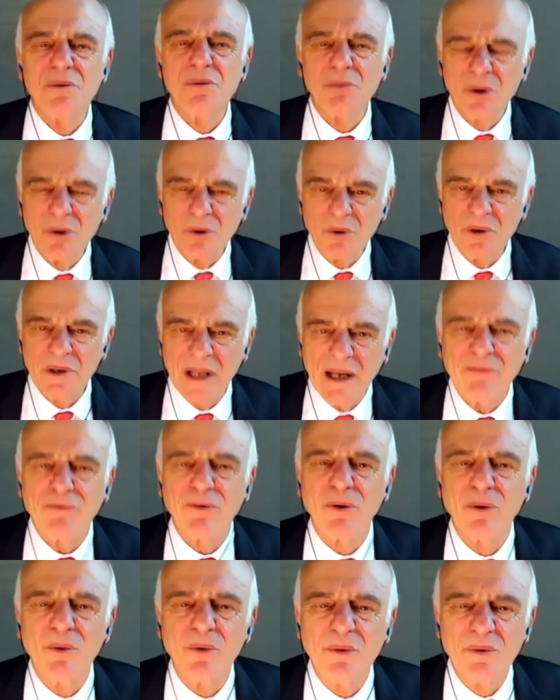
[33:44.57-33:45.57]
will
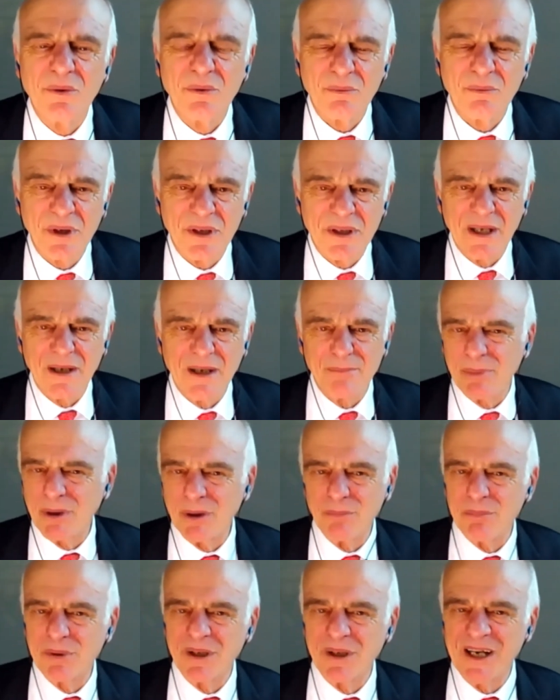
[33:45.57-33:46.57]
level with their
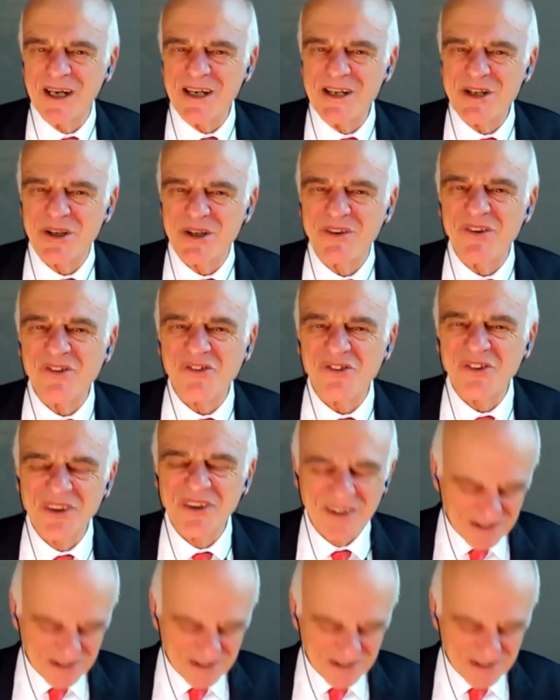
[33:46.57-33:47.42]
populations